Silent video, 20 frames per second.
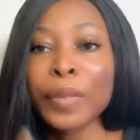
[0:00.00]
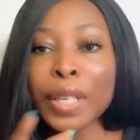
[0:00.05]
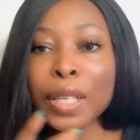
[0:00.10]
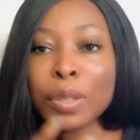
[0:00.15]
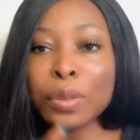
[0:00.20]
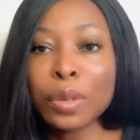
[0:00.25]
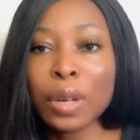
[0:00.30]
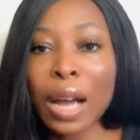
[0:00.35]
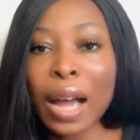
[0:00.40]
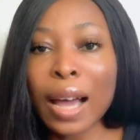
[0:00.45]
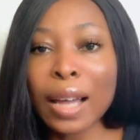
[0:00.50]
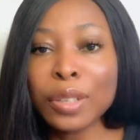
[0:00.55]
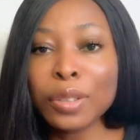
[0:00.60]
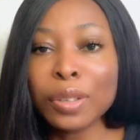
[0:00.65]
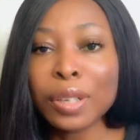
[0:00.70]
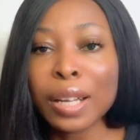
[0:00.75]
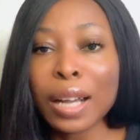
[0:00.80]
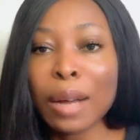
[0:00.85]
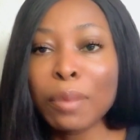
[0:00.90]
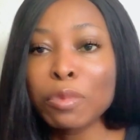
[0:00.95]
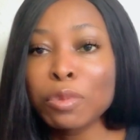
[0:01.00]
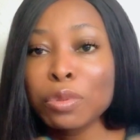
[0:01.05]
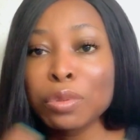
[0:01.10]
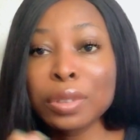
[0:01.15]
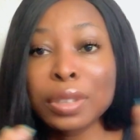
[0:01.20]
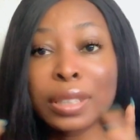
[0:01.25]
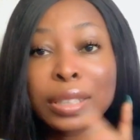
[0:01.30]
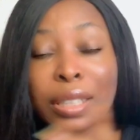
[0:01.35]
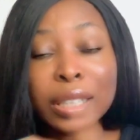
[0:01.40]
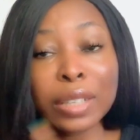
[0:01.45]
So add your
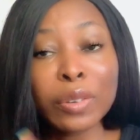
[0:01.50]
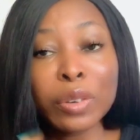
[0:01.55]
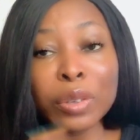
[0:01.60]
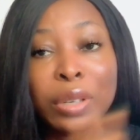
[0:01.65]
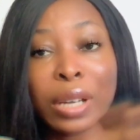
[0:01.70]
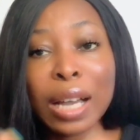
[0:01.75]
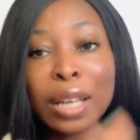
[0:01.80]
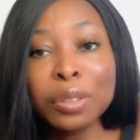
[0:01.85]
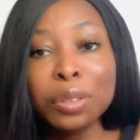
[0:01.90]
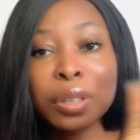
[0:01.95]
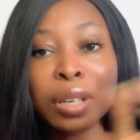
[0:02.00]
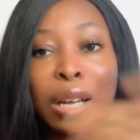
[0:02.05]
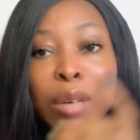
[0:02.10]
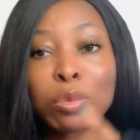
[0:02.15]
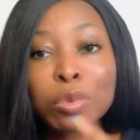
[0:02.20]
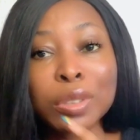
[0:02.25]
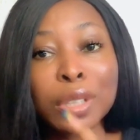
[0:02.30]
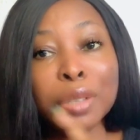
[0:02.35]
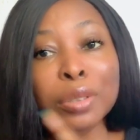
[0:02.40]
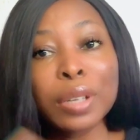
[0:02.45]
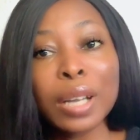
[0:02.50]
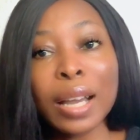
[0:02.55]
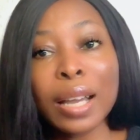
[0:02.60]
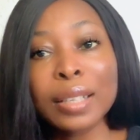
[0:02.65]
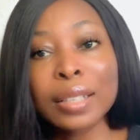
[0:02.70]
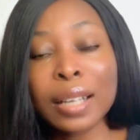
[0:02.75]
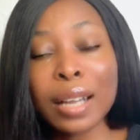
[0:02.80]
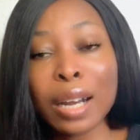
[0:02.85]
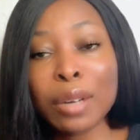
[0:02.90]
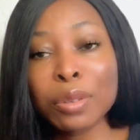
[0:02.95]
camwood. When you add your camwood and you
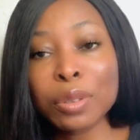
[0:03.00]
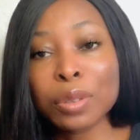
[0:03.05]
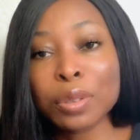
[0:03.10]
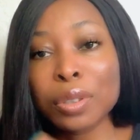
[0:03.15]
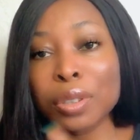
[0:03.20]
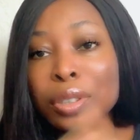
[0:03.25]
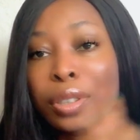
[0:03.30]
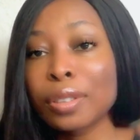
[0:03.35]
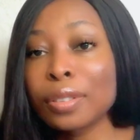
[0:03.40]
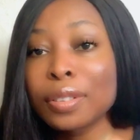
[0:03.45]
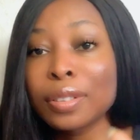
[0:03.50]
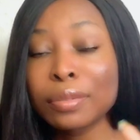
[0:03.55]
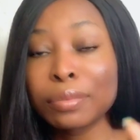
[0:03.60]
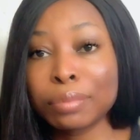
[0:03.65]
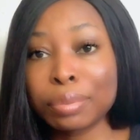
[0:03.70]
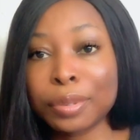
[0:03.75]
add carrot oil,